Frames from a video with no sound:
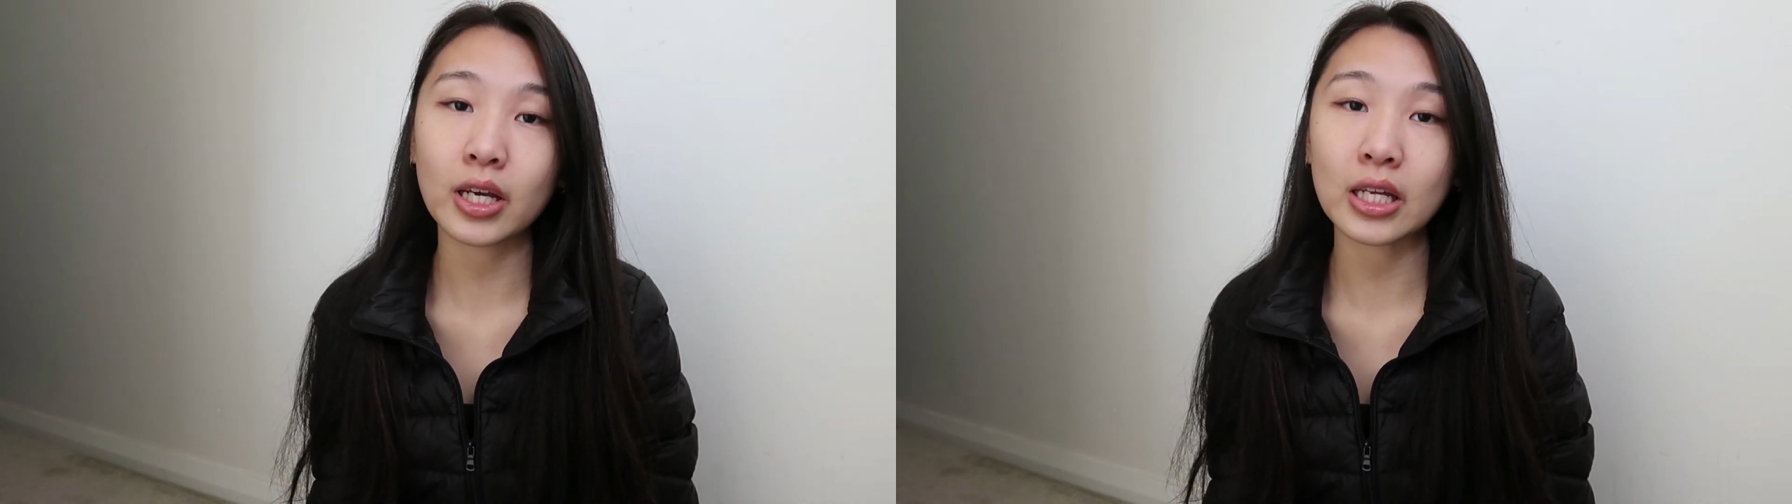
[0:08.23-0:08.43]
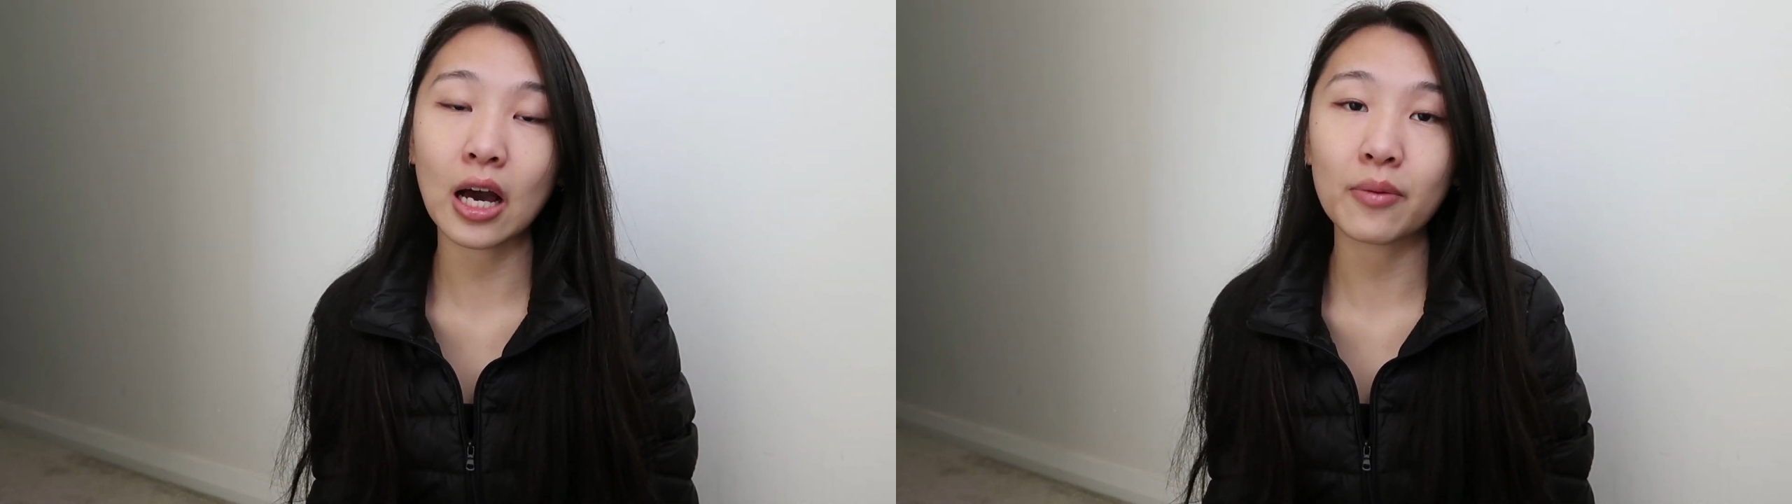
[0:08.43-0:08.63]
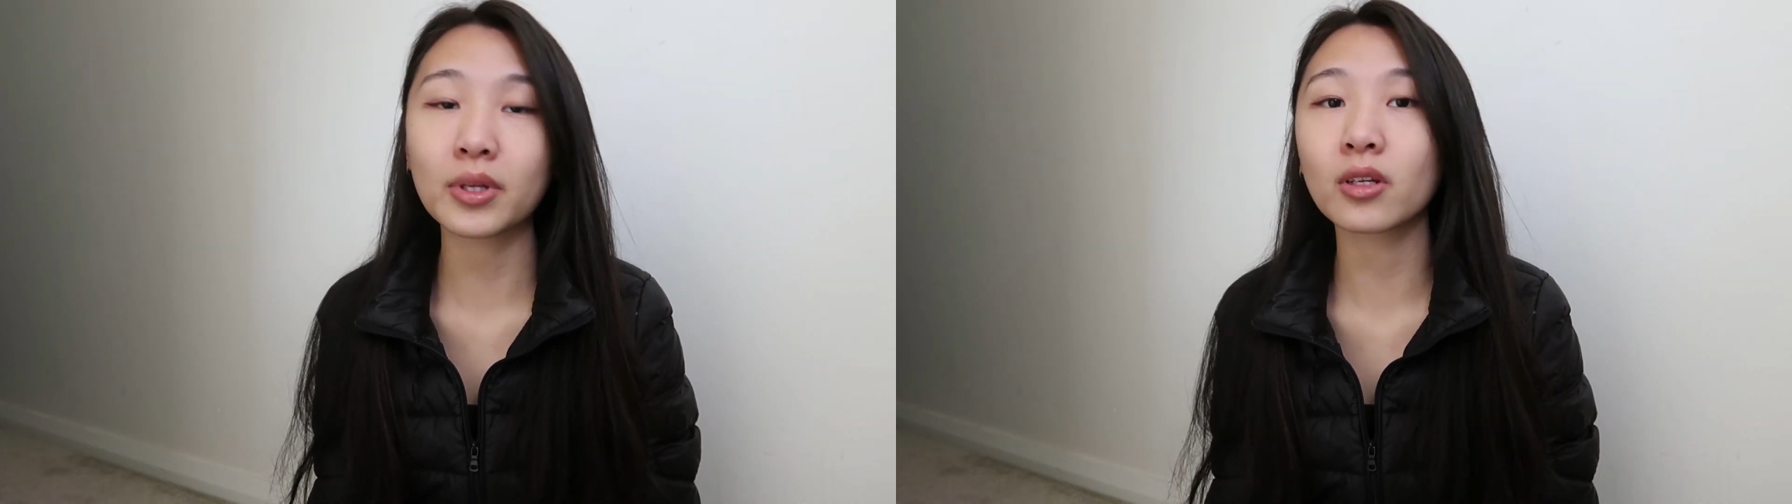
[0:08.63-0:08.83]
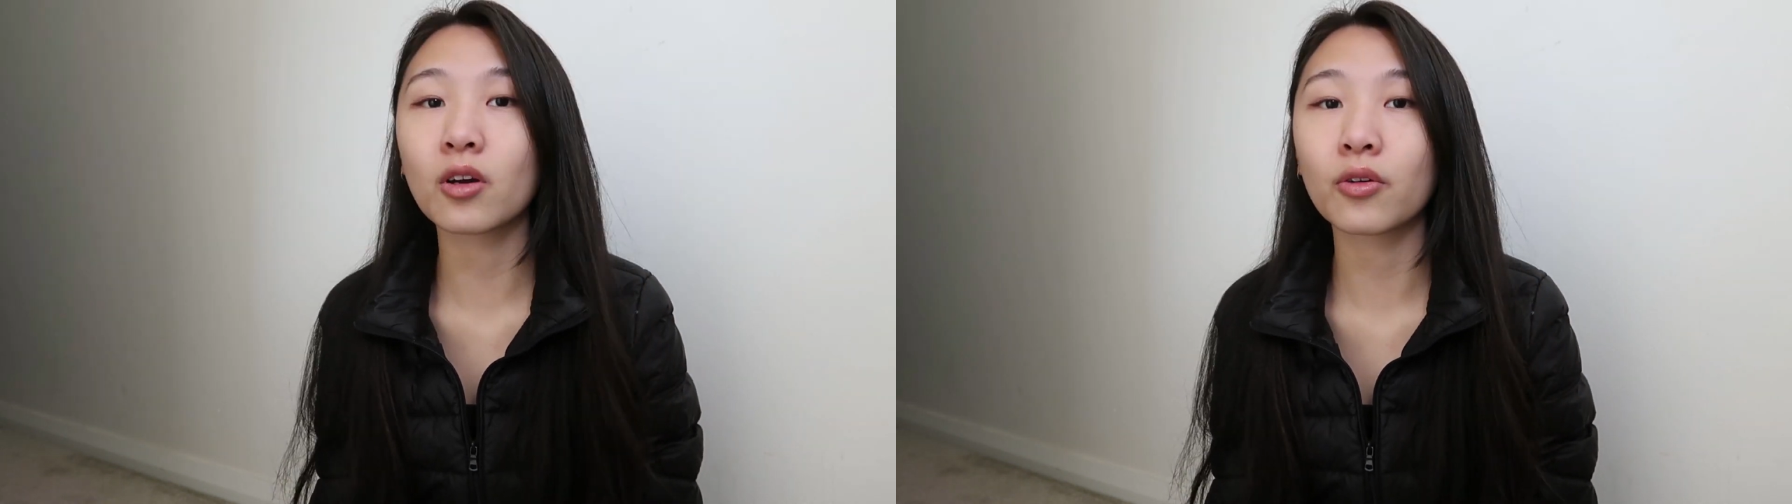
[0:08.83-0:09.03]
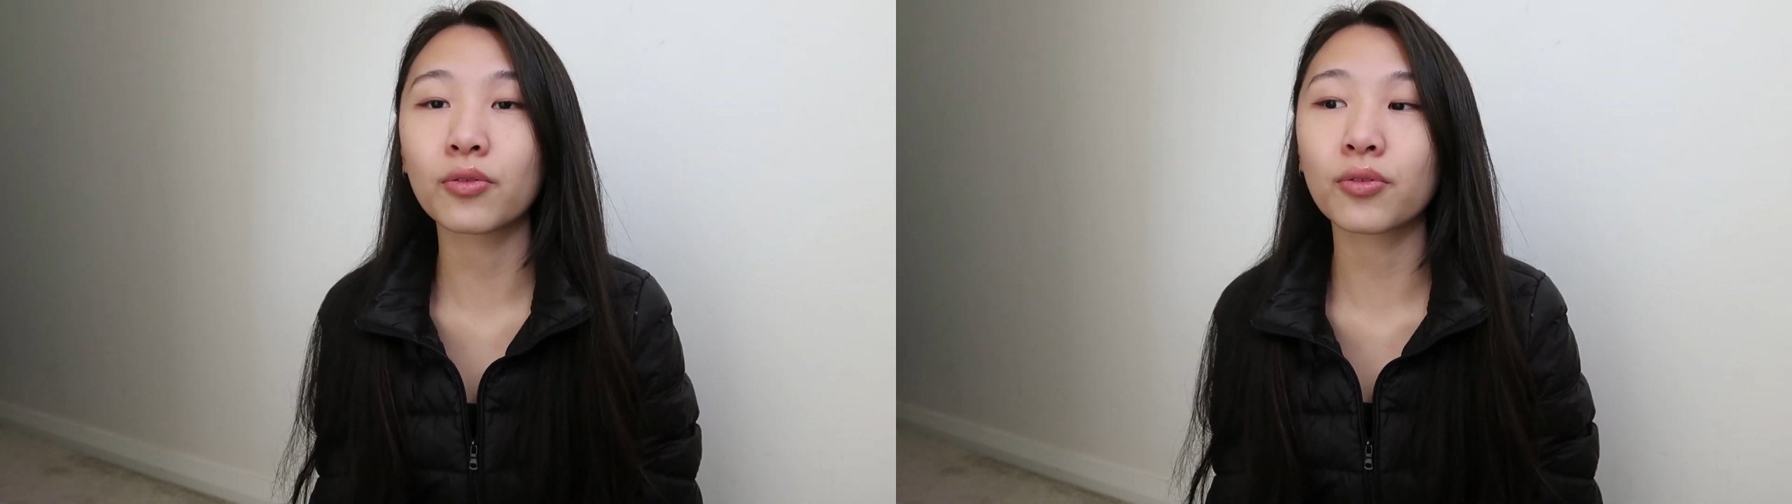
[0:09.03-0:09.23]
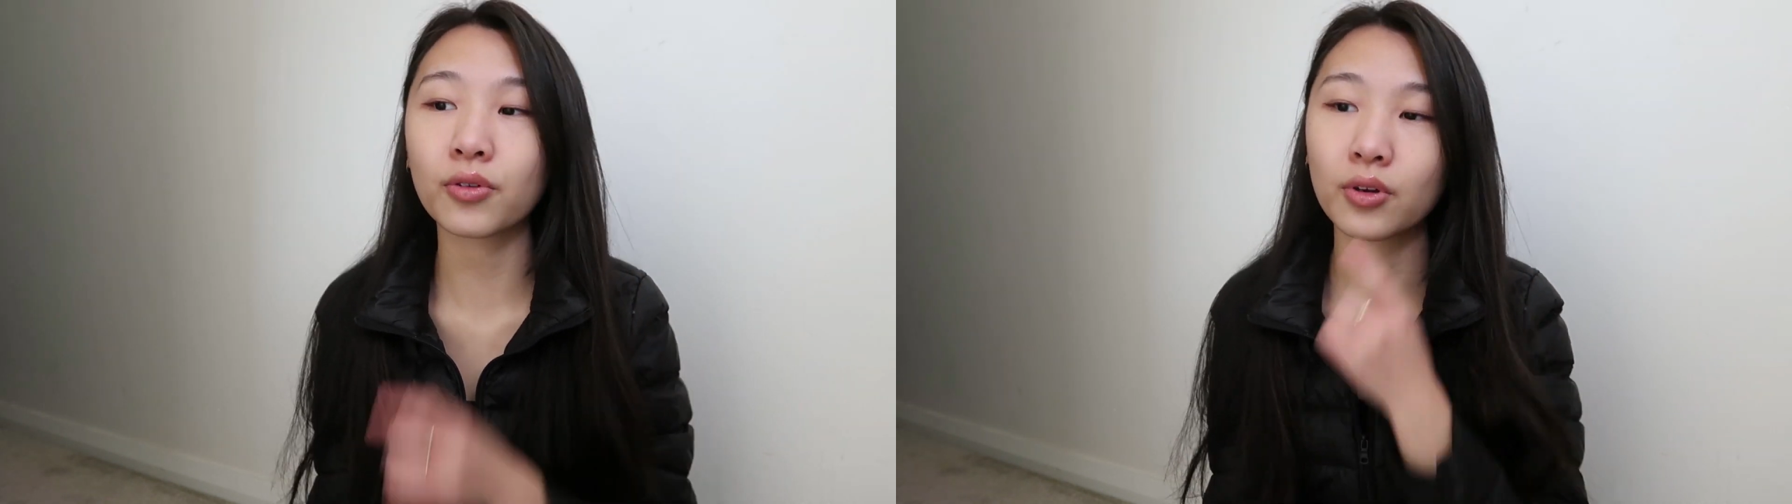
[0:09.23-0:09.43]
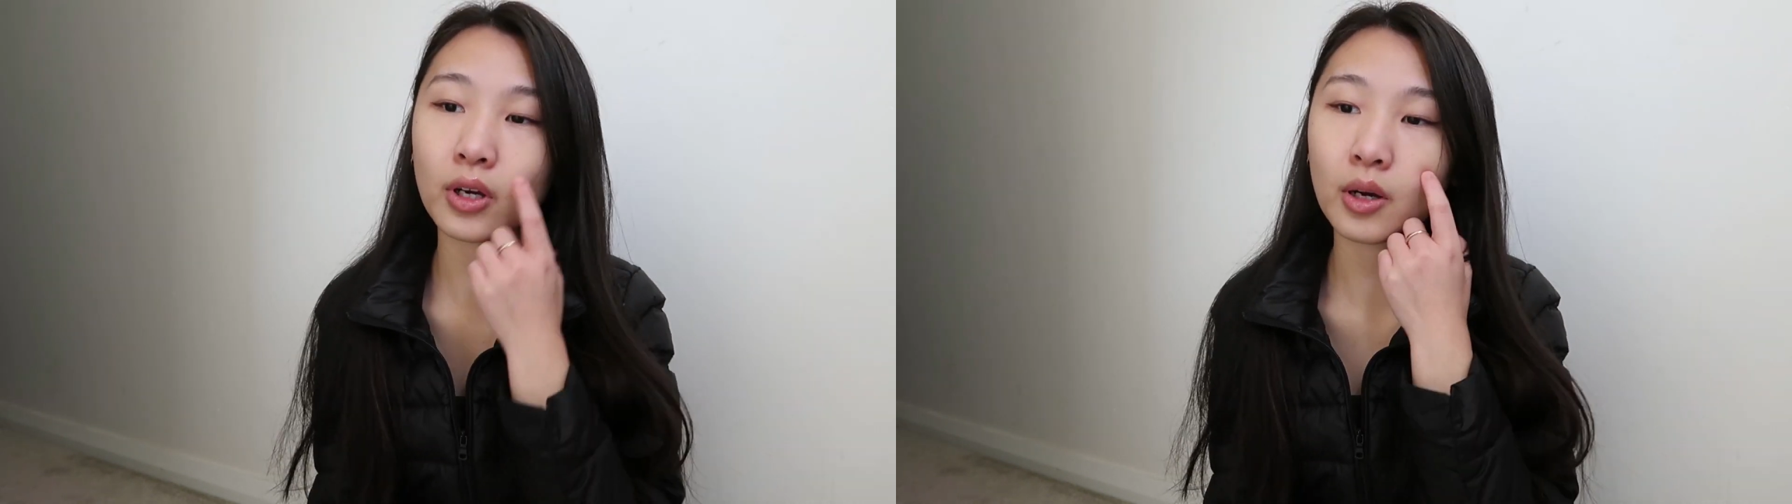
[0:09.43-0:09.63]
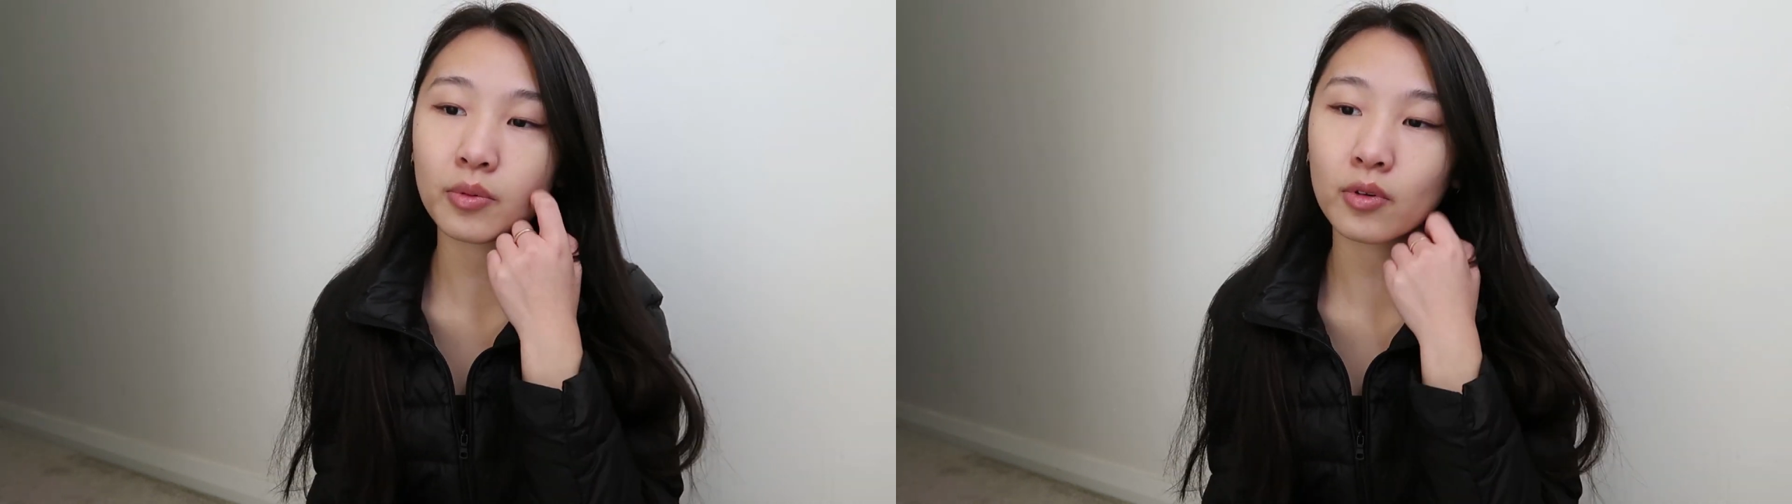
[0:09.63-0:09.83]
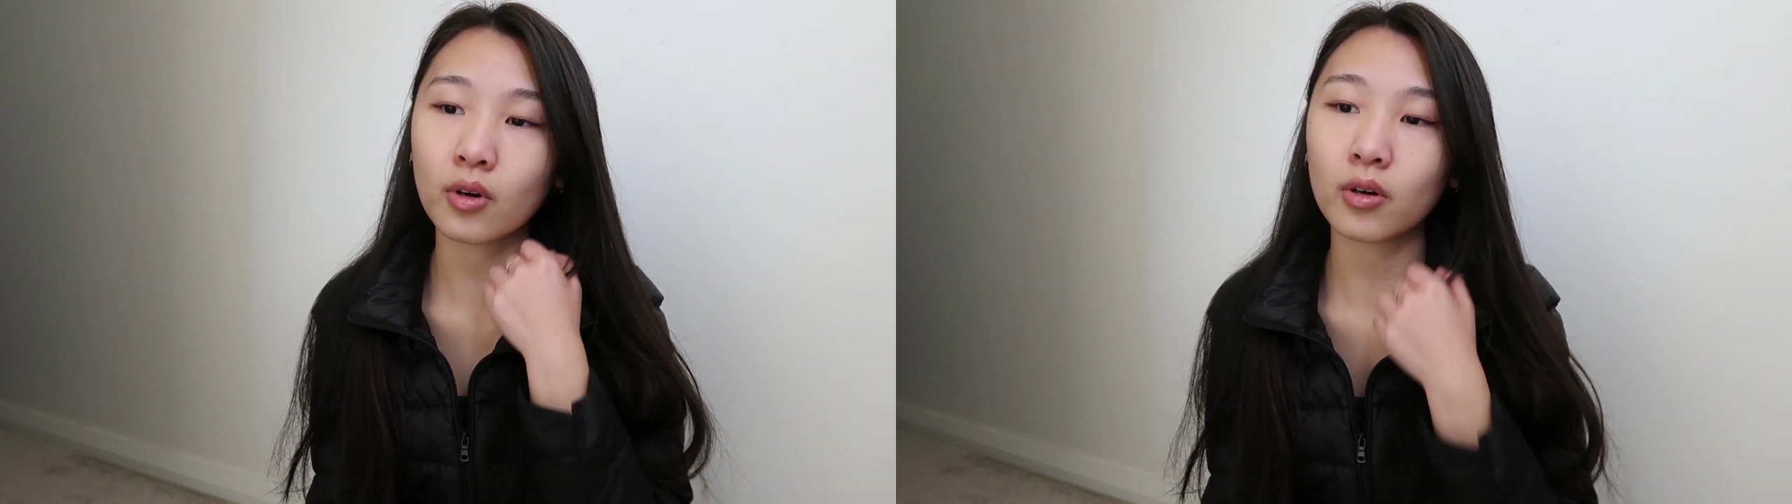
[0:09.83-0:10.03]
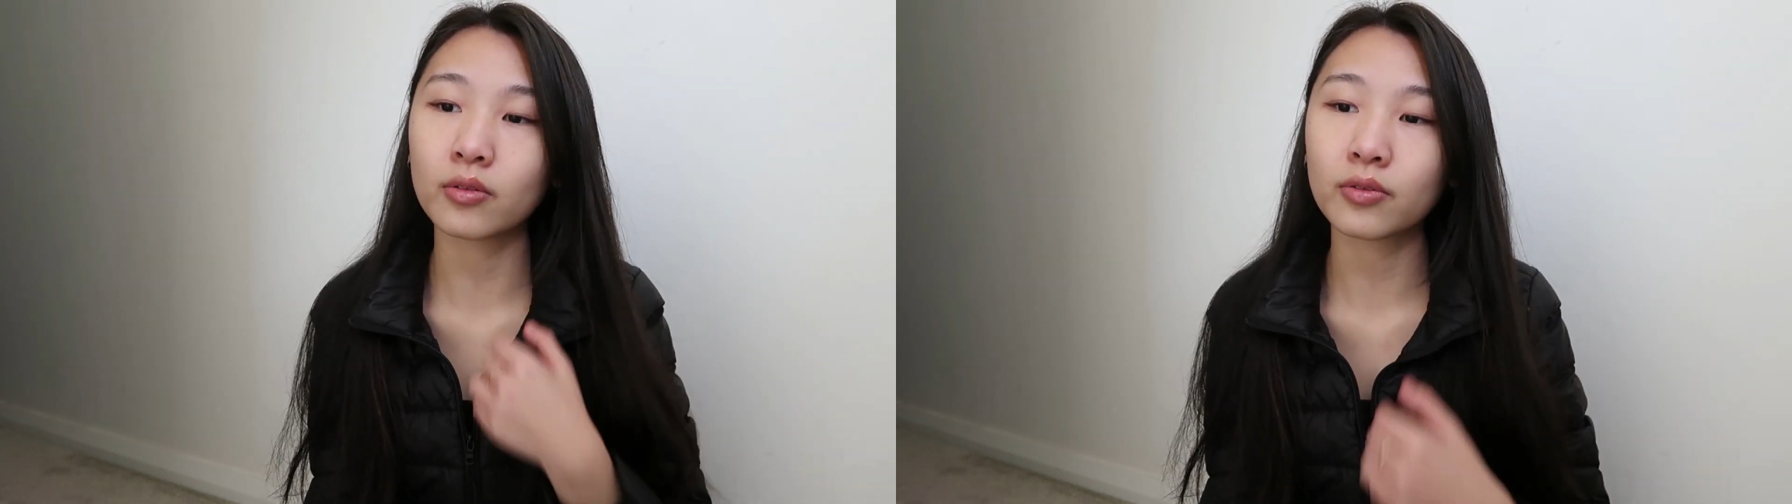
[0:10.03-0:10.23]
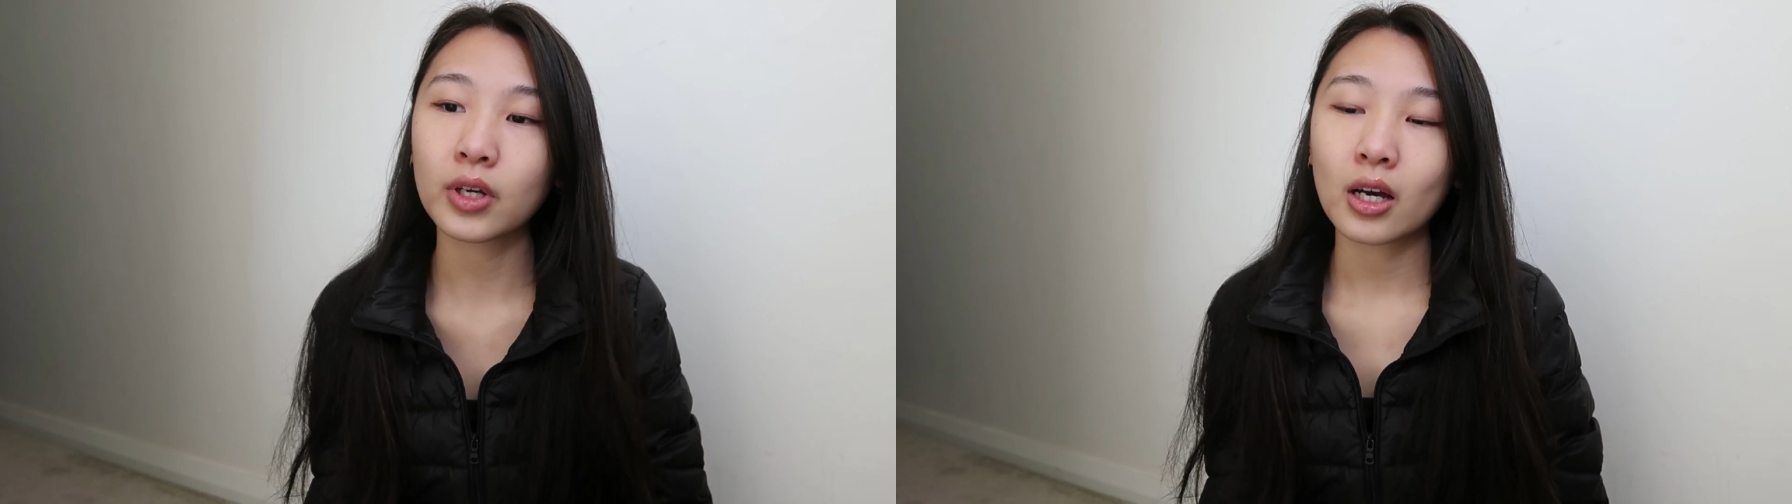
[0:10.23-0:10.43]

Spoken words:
and I've been going through a couple of